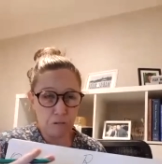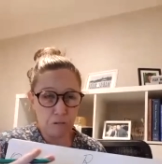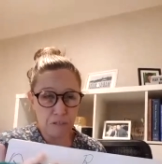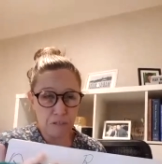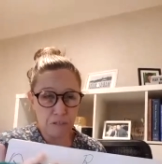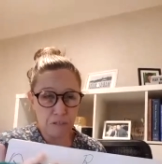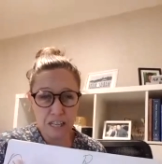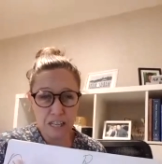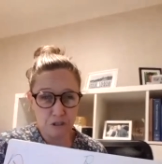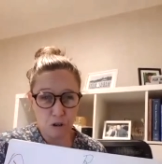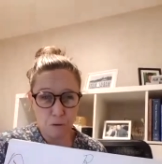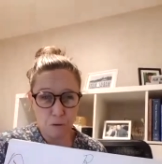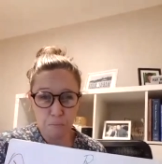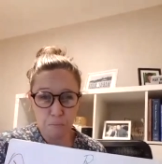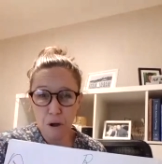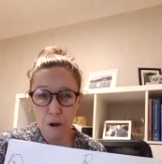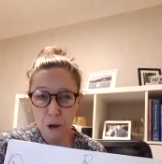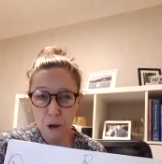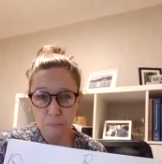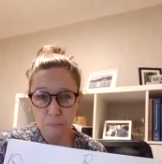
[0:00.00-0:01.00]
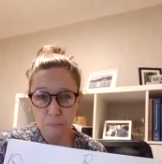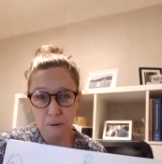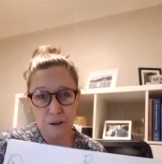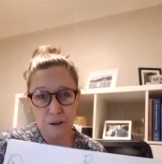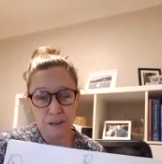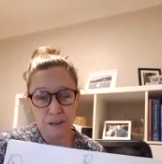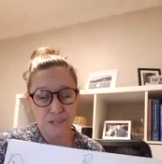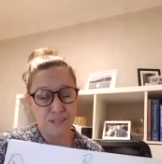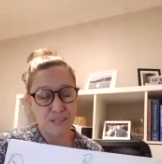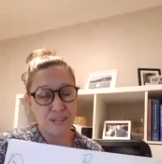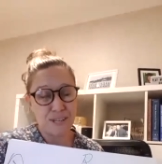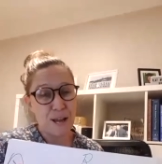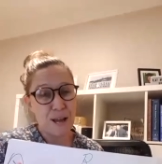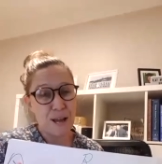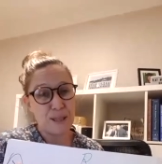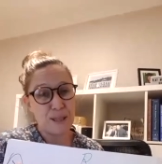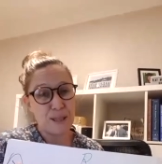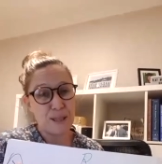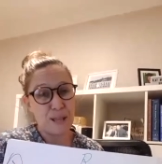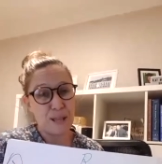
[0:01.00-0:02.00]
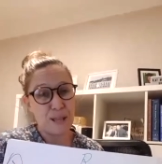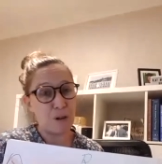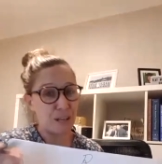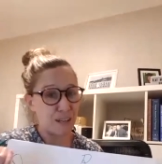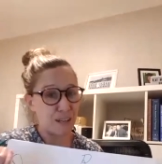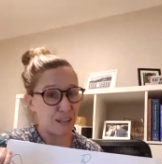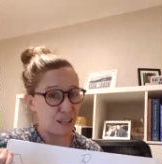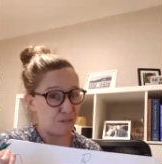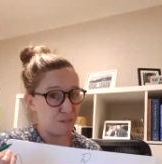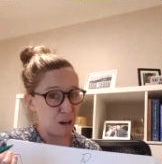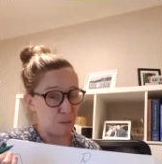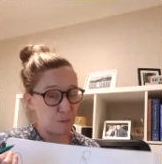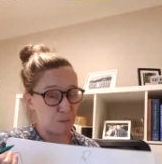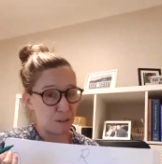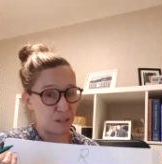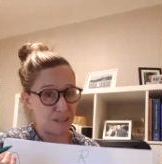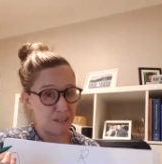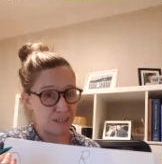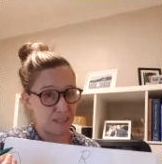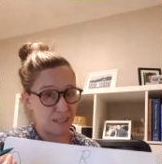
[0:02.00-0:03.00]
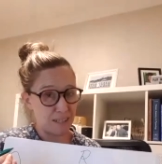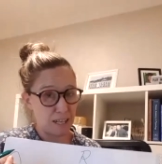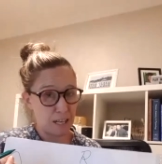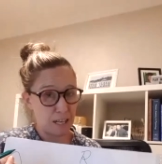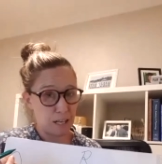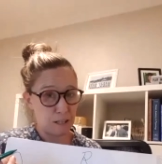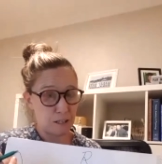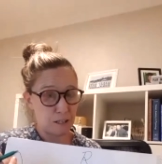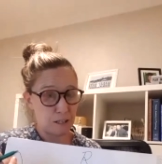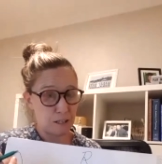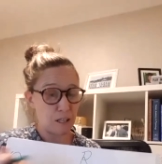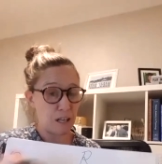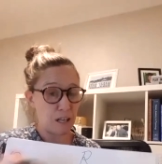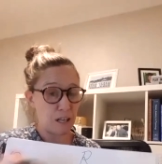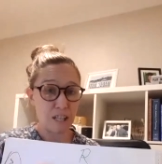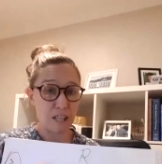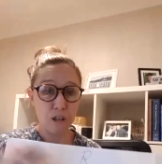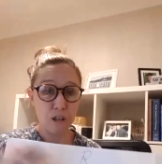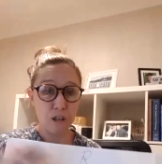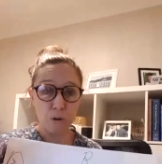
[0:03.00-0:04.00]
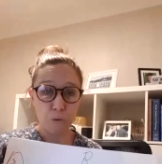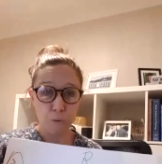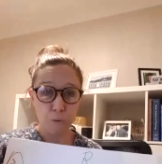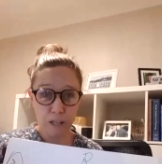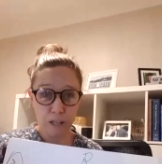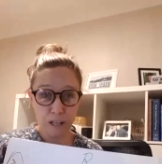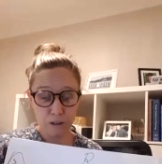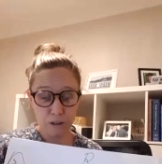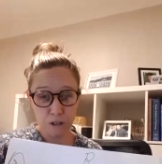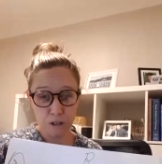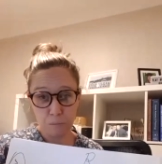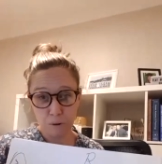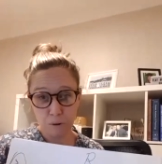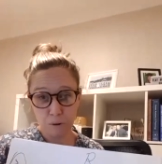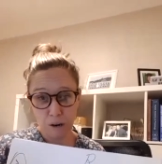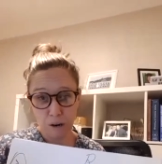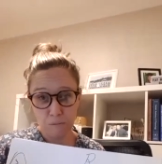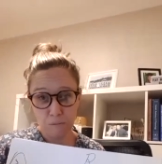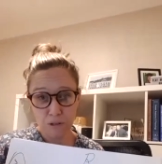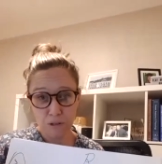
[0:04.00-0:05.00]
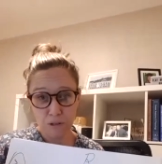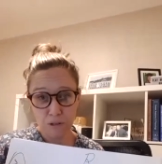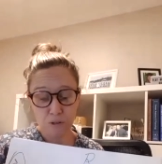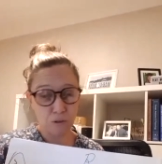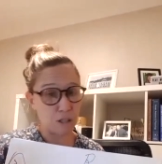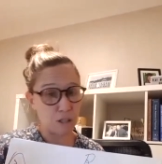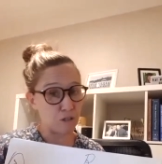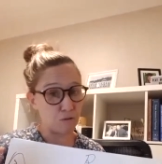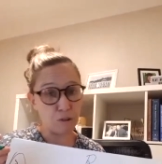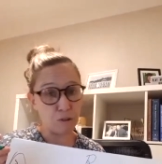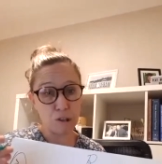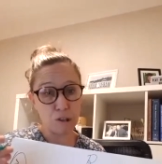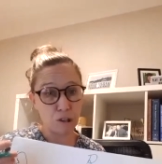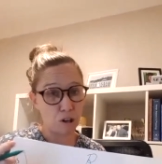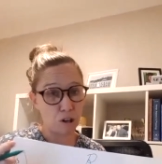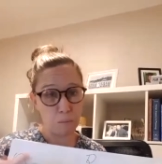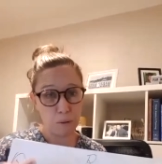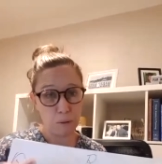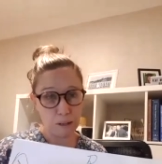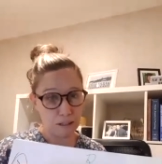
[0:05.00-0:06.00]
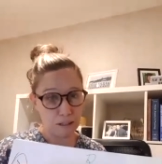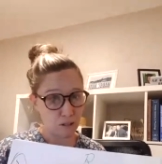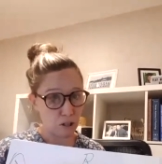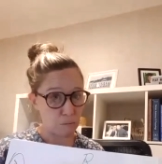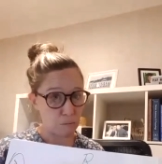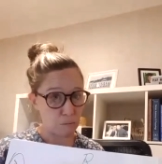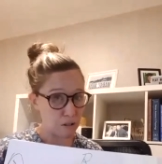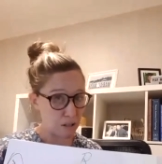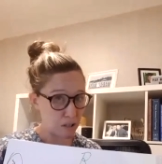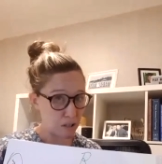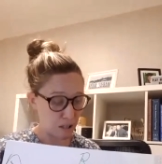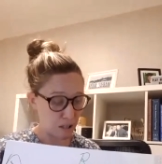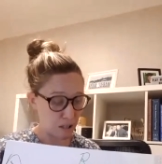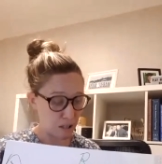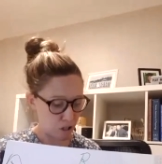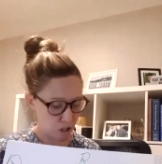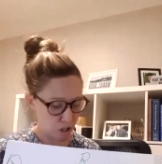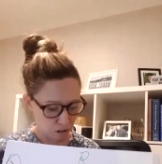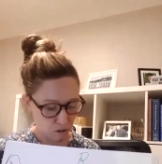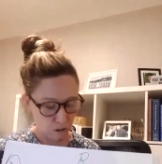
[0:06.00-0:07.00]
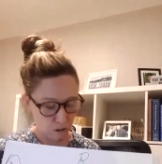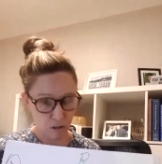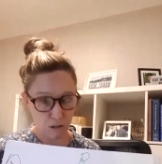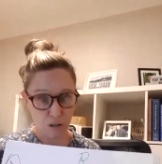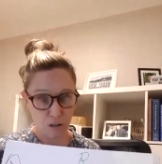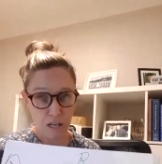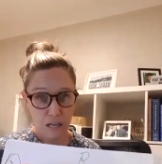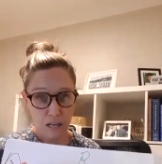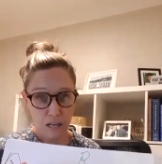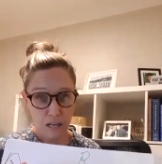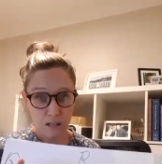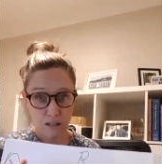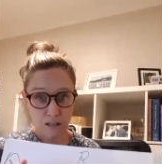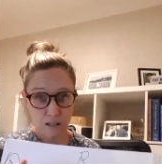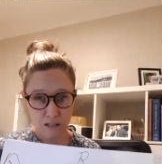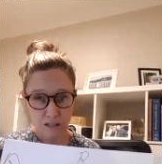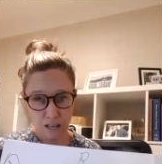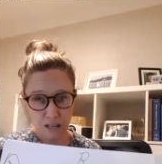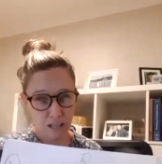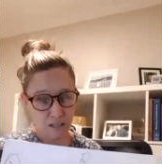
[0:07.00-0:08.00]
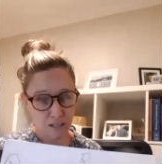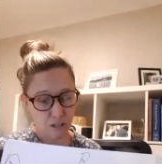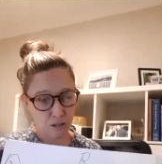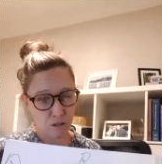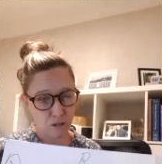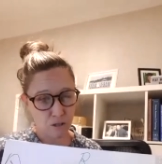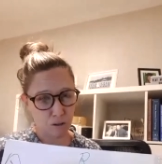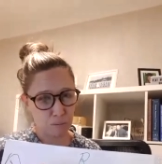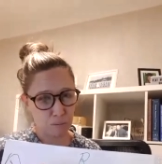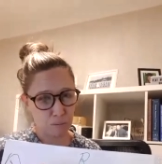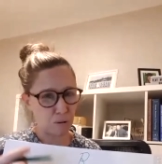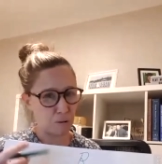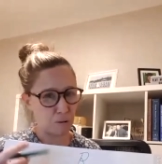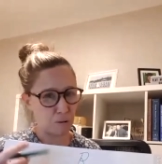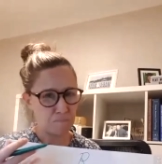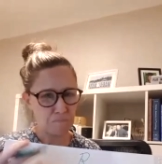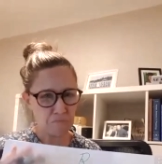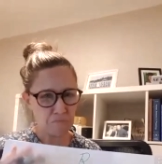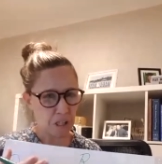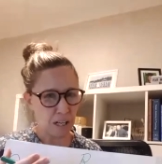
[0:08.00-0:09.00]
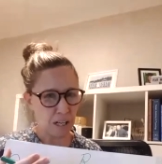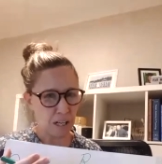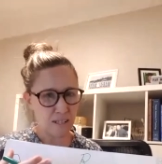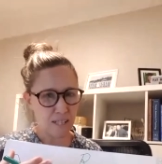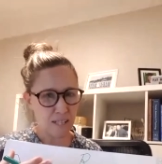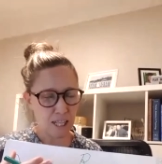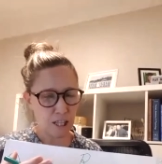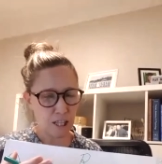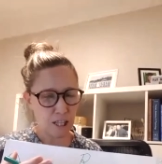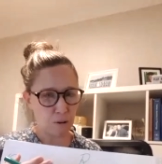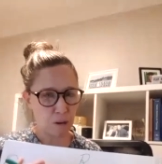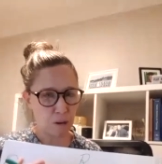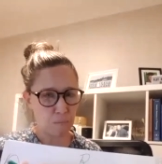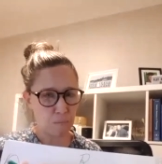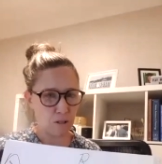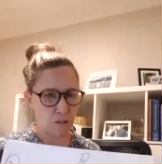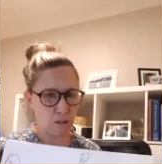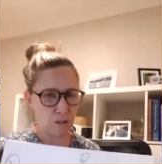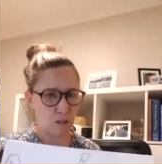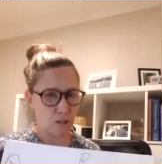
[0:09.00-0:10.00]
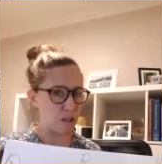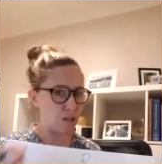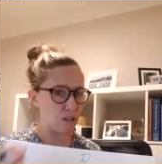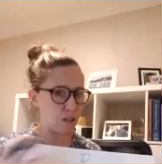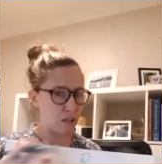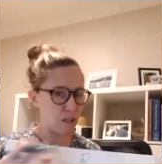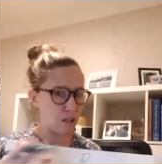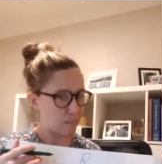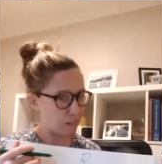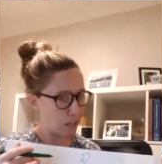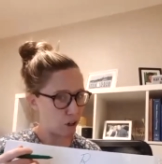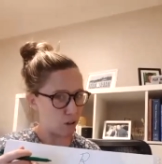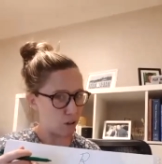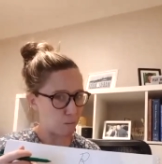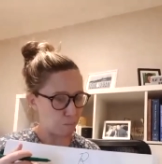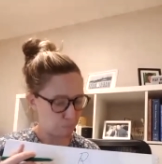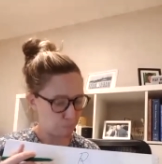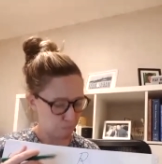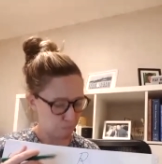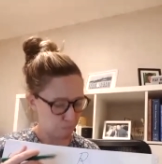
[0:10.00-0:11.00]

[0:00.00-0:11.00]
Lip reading: this has no purpose, then we can give up at this stage until we go to primary school. And it's very common. It's common to see children start to scribble, don't understand the purpose of it. So then they go to